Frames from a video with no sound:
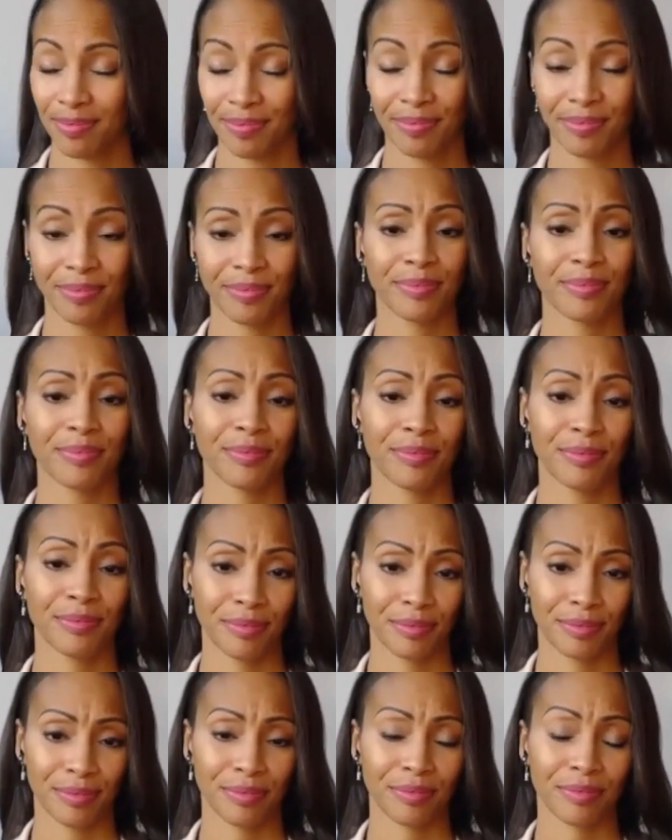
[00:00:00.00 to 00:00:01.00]

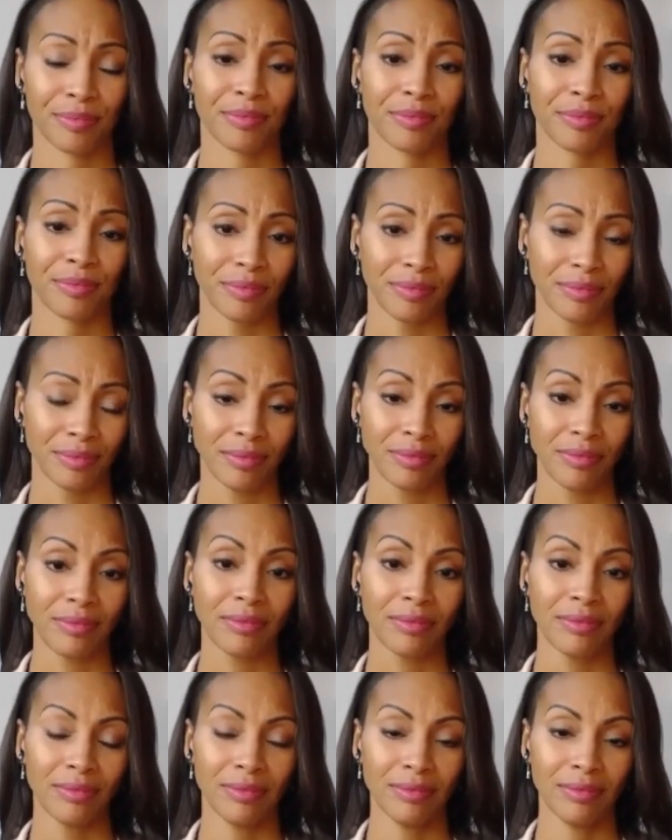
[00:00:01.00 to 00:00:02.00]

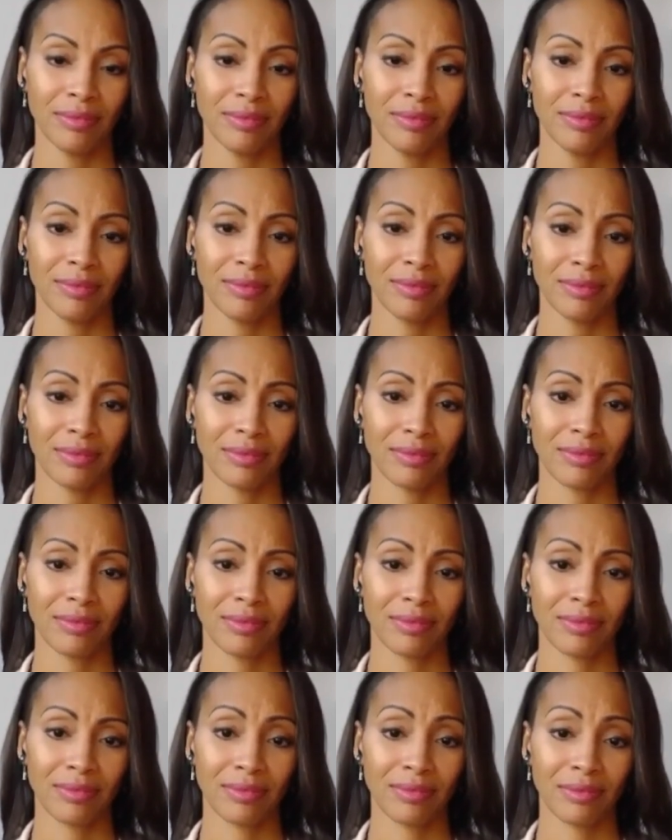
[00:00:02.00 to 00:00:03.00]

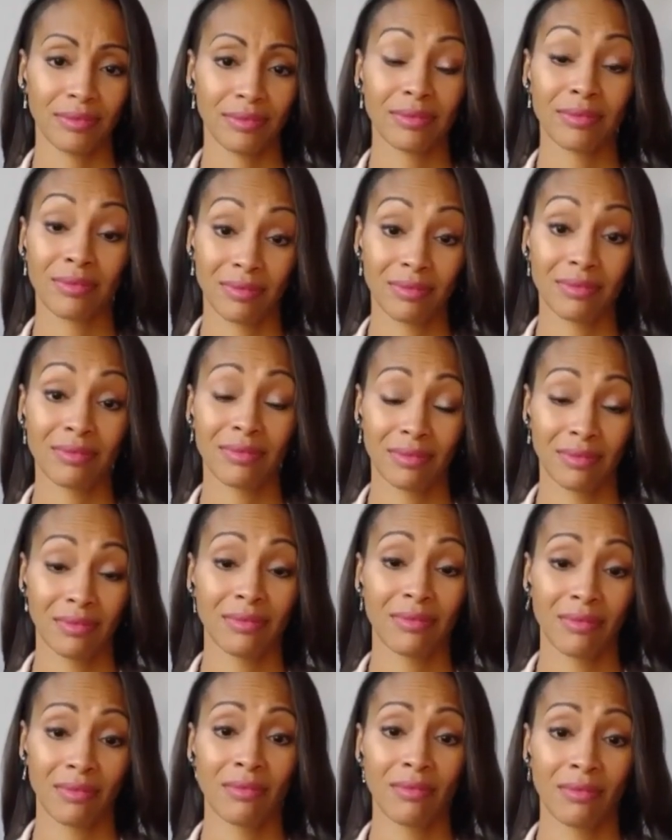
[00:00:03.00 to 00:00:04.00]

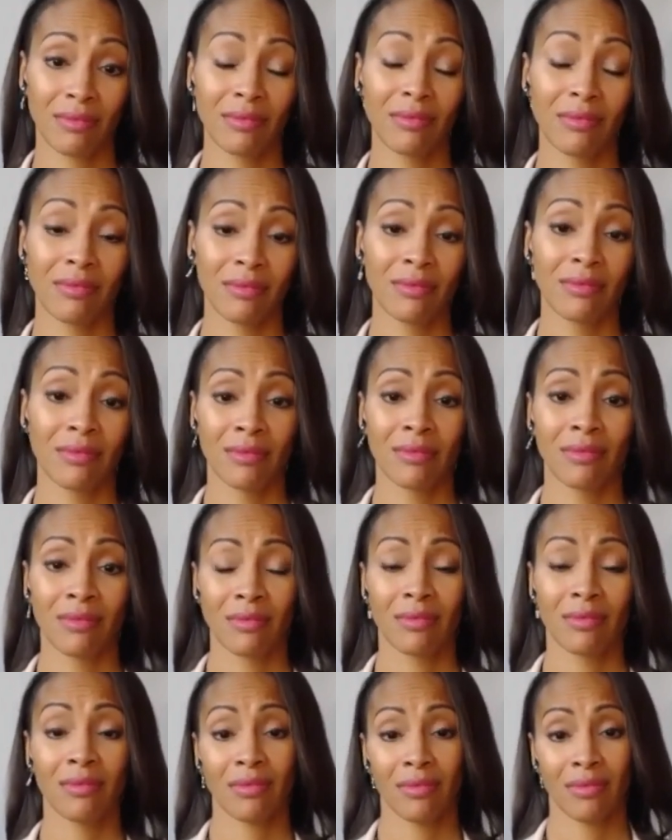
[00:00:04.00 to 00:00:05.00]

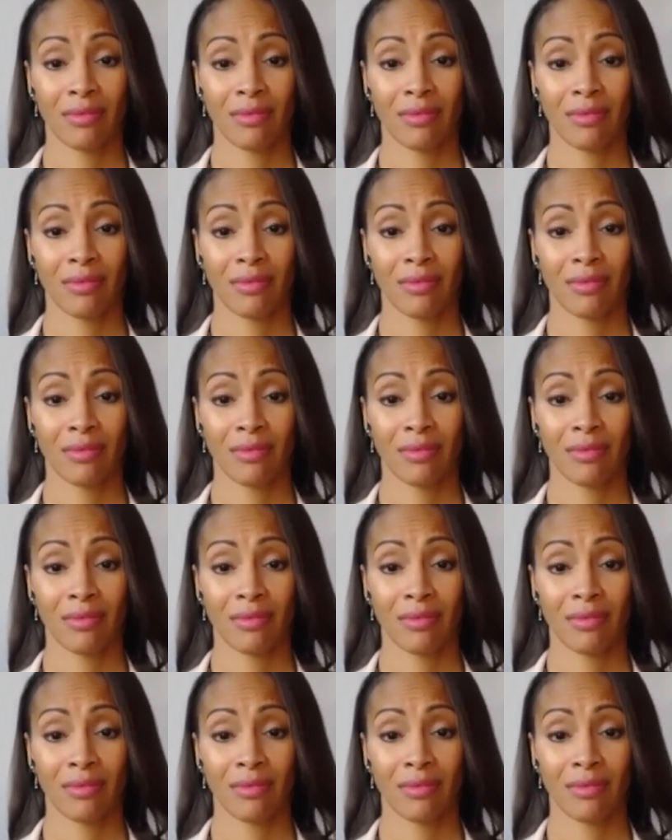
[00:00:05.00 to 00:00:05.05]
No words are spoken by the person on screen.